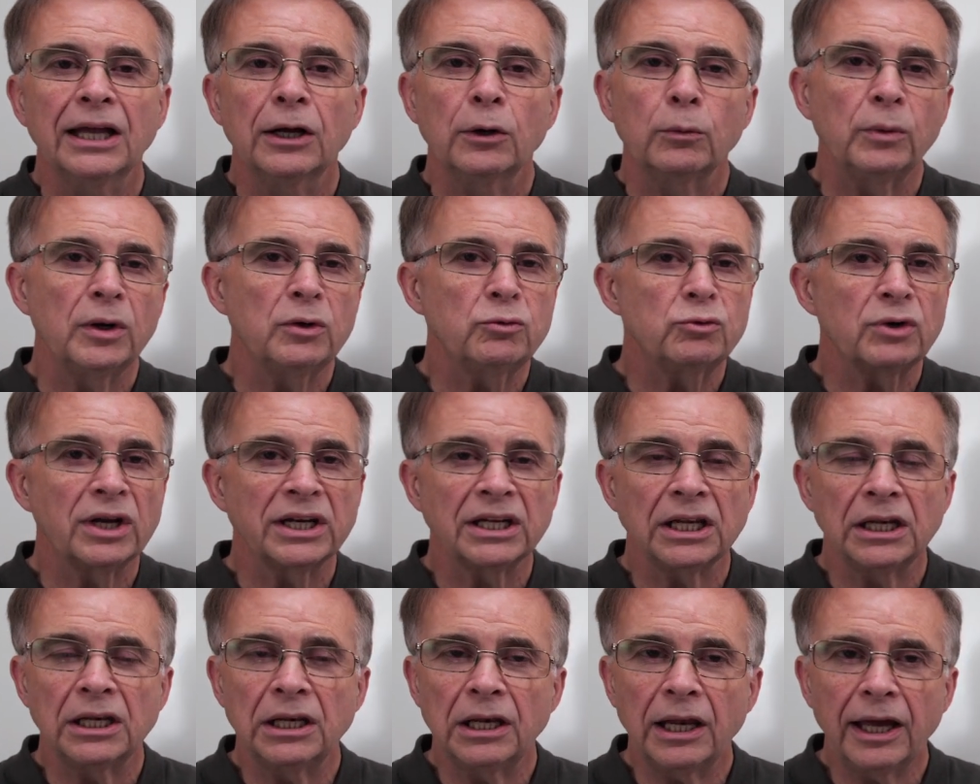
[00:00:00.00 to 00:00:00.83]
We run
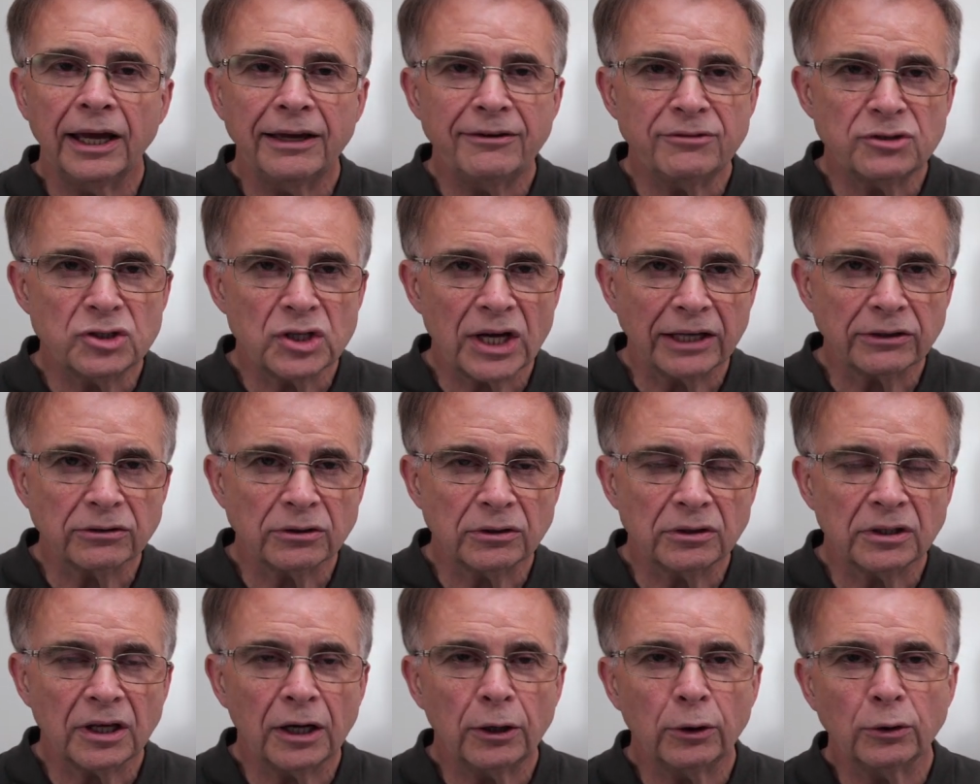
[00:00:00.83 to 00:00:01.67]
a live chat
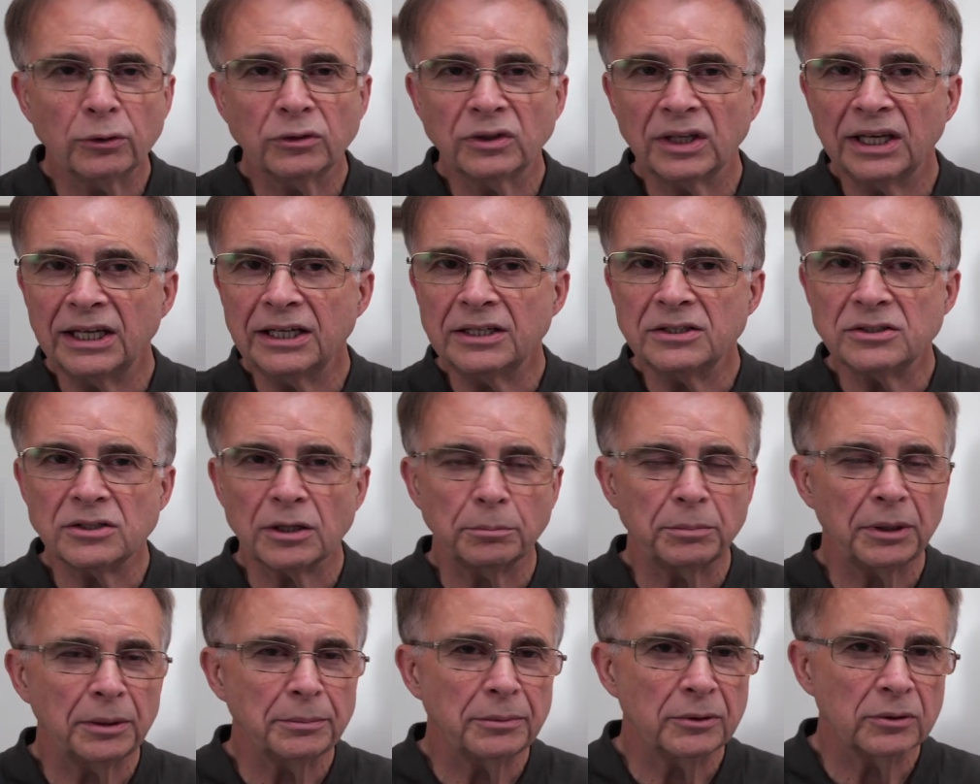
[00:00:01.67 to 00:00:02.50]
through the whole thing so
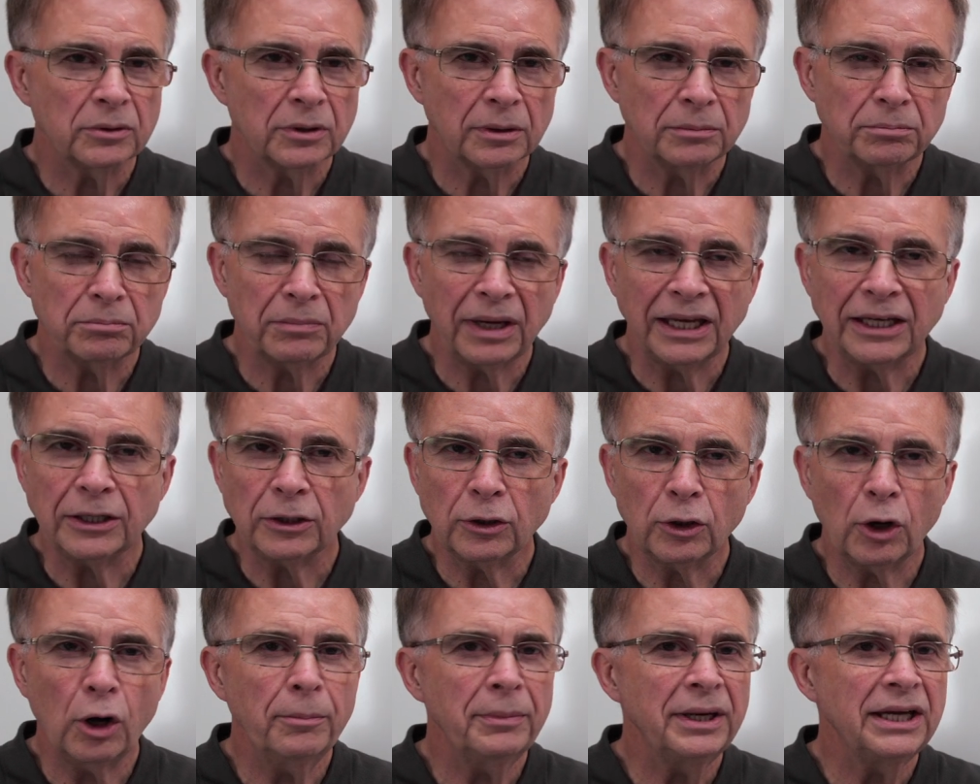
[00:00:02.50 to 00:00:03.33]
people can make
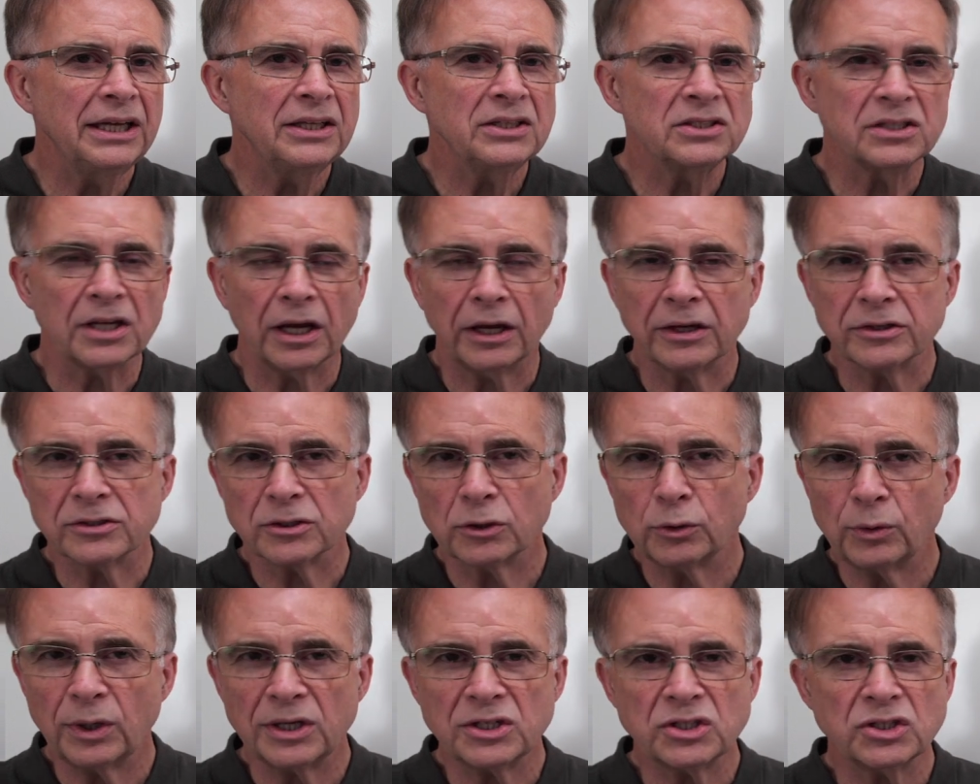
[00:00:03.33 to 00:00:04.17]
comments, ask
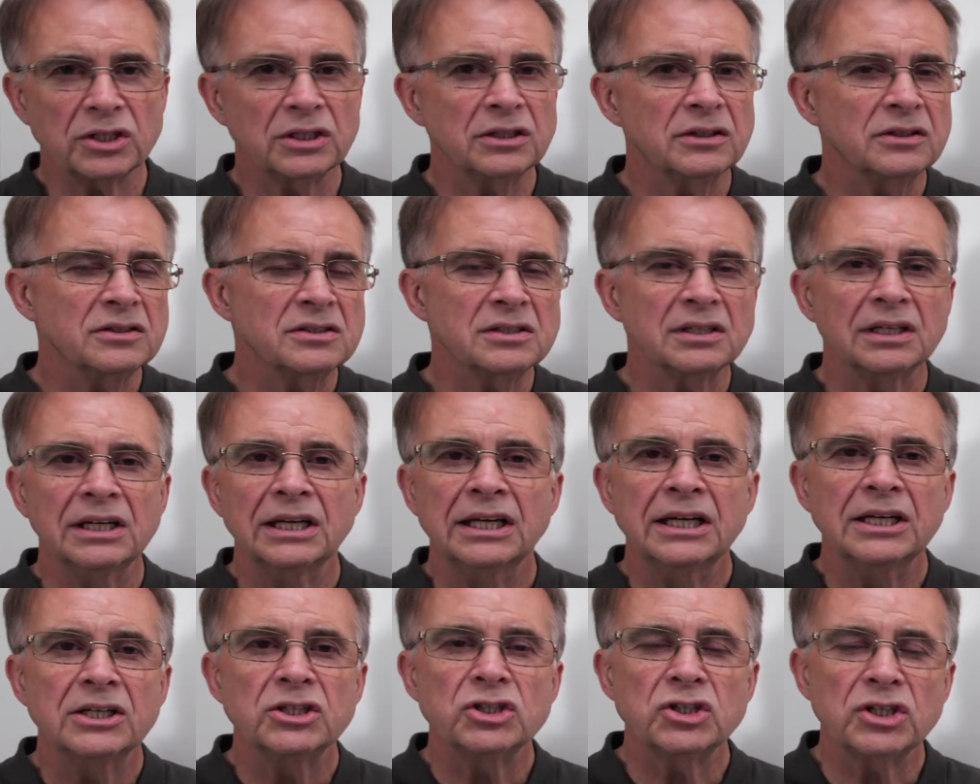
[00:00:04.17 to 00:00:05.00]
questions,
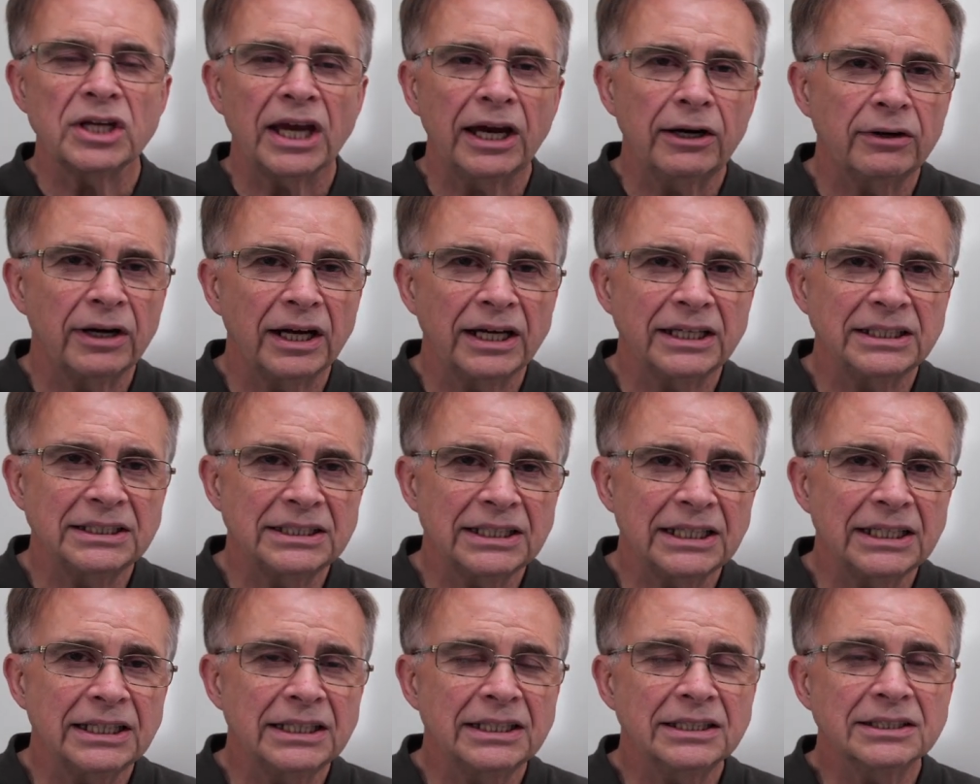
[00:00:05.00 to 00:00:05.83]
share
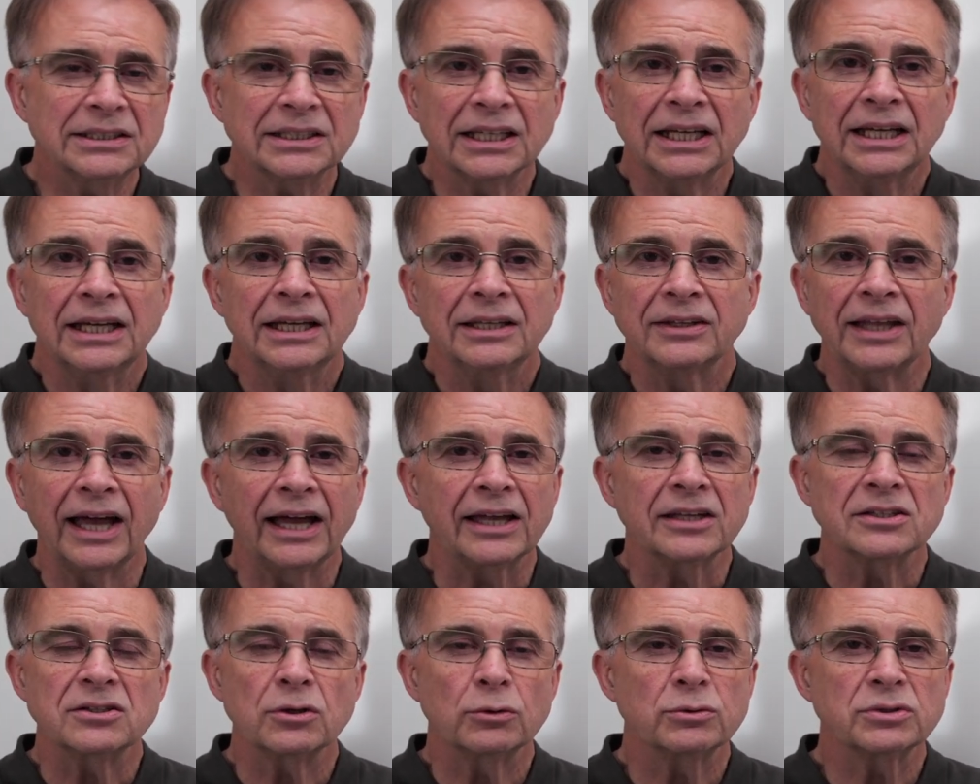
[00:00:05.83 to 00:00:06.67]
ideas.
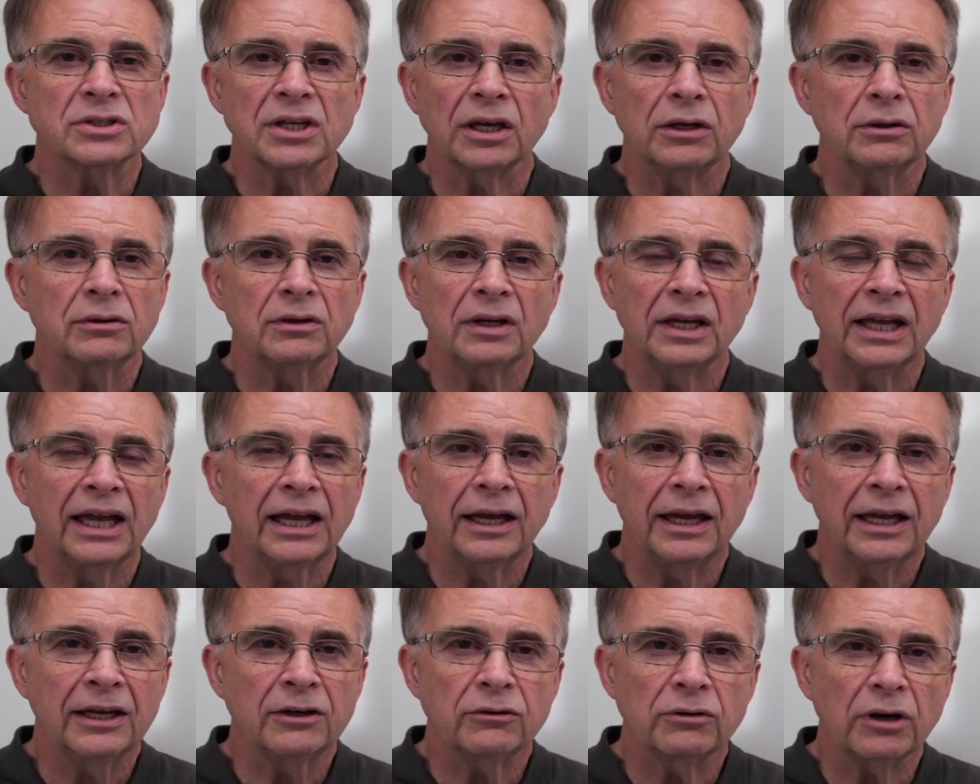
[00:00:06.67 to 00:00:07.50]
That's also
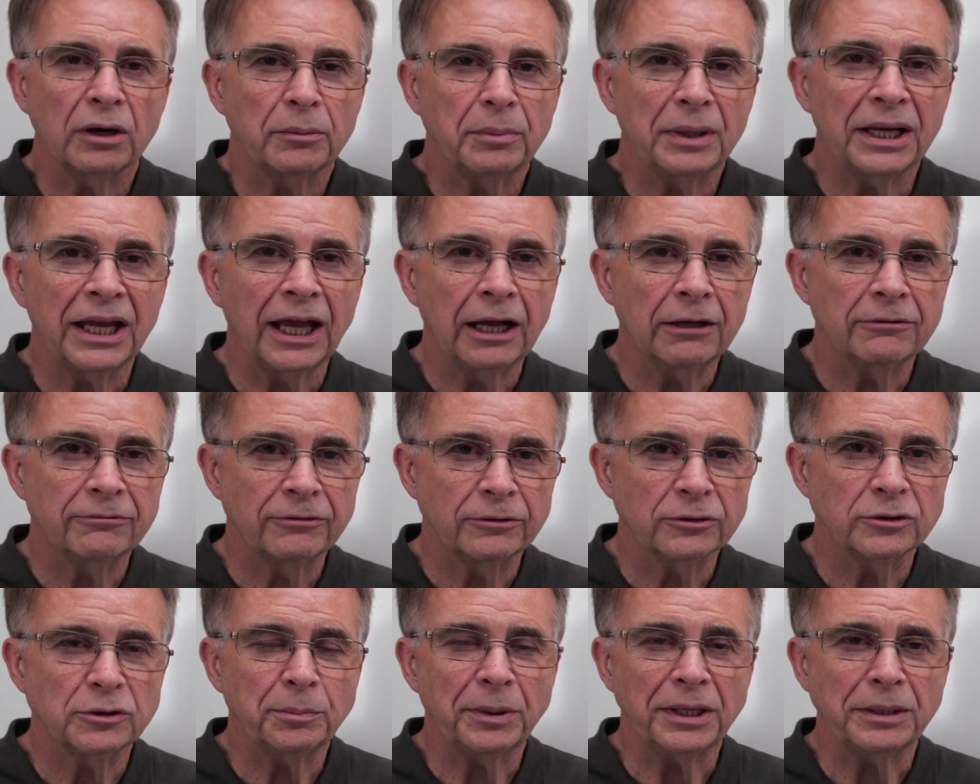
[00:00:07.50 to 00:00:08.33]
incredibly
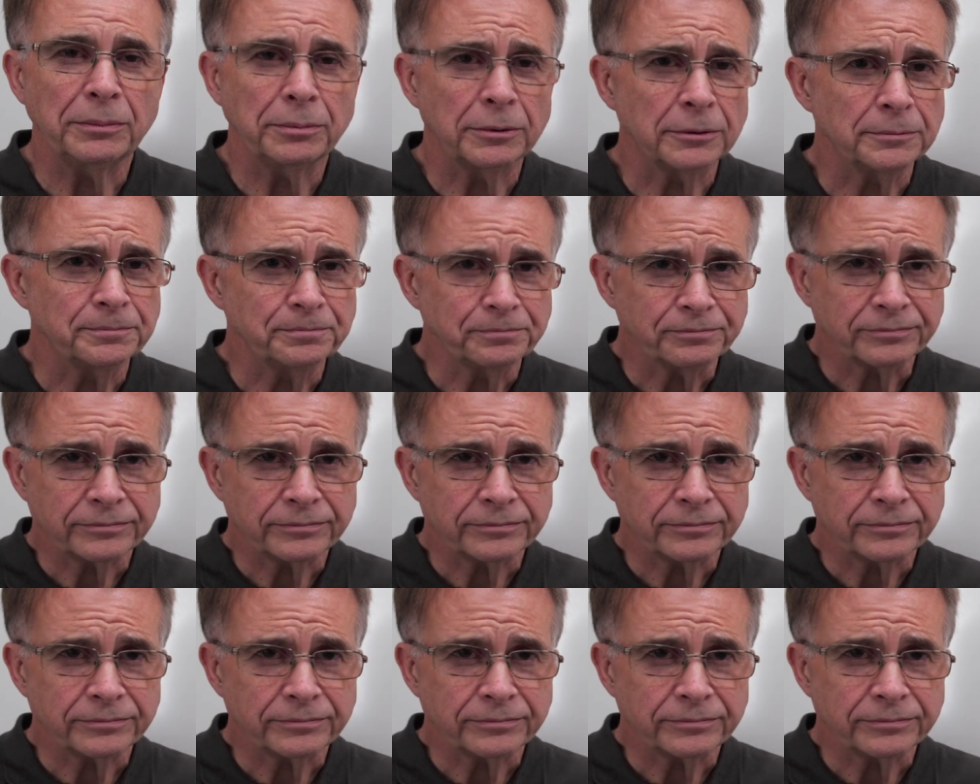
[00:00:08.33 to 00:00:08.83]
helpful to people.